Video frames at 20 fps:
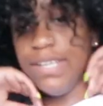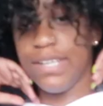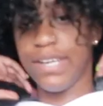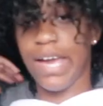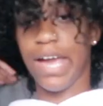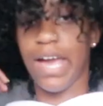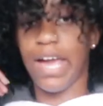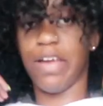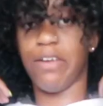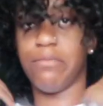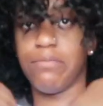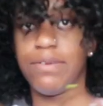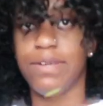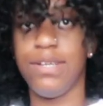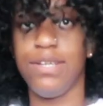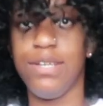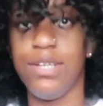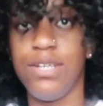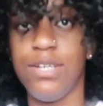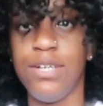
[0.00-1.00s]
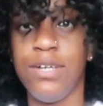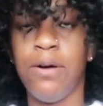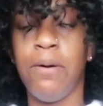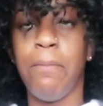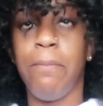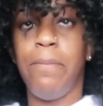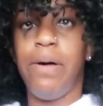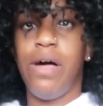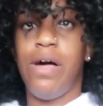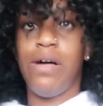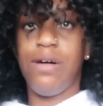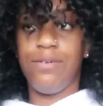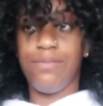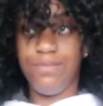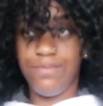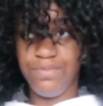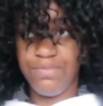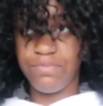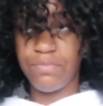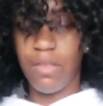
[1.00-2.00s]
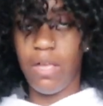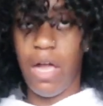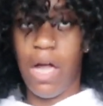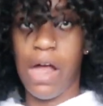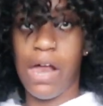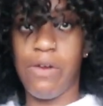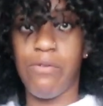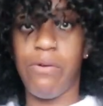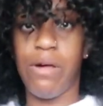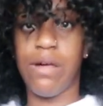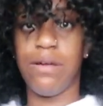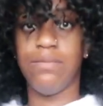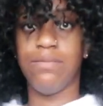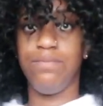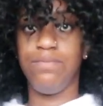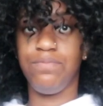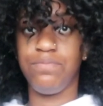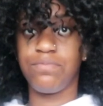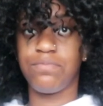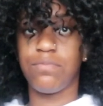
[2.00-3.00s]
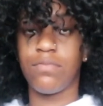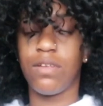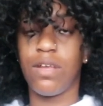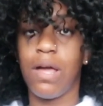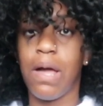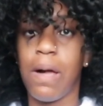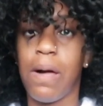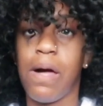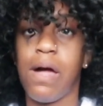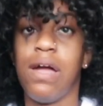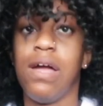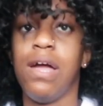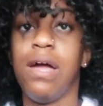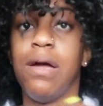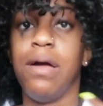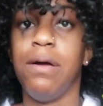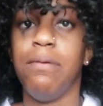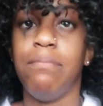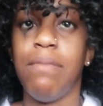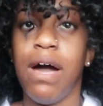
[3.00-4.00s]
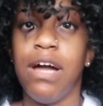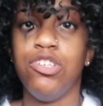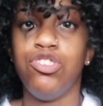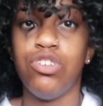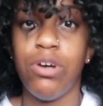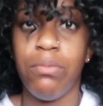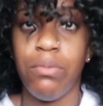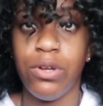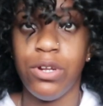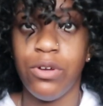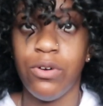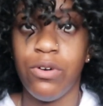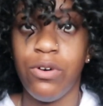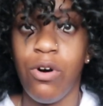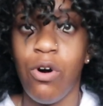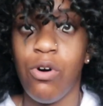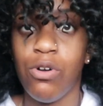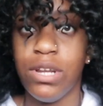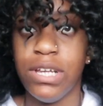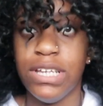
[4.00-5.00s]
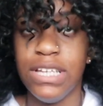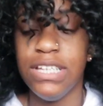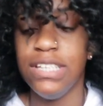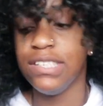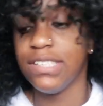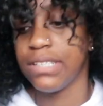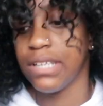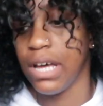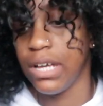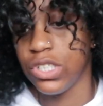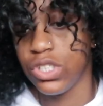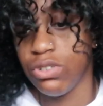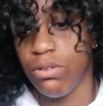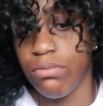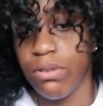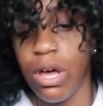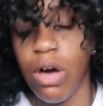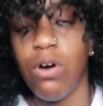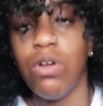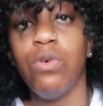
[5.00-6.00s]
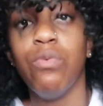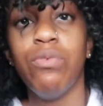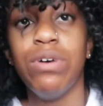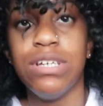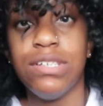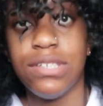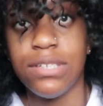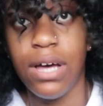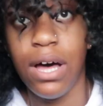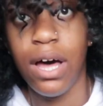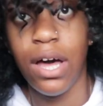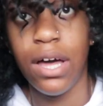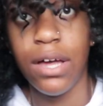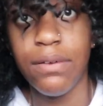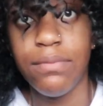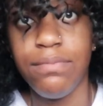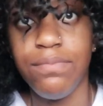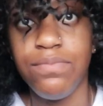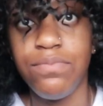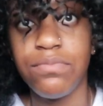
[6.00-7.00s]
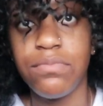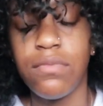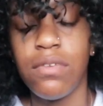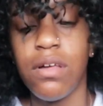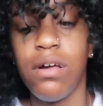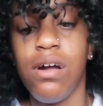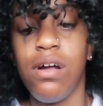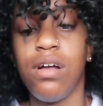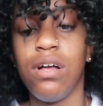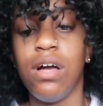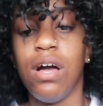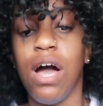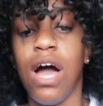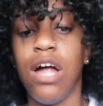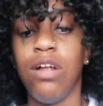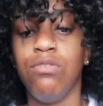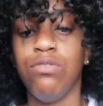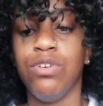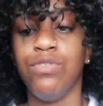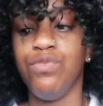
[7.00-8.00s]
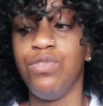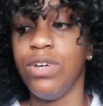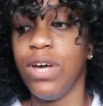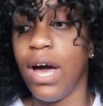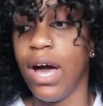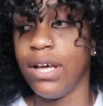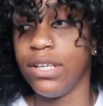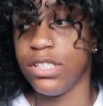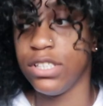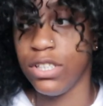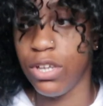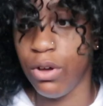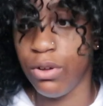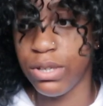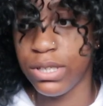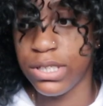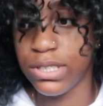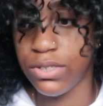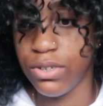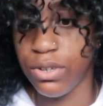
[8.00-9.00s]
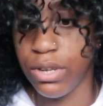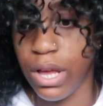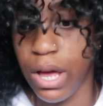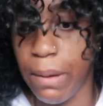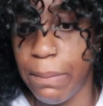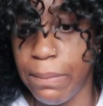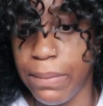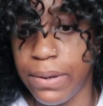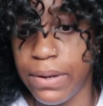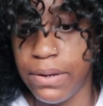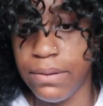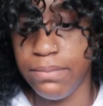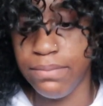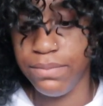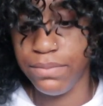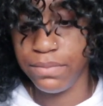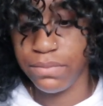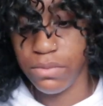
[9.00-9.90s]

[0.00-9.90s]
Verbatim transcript: He came. But anyway, and mind you, I'm on the east side, so I'm not on the west side. I don't know if you guys know this or not, but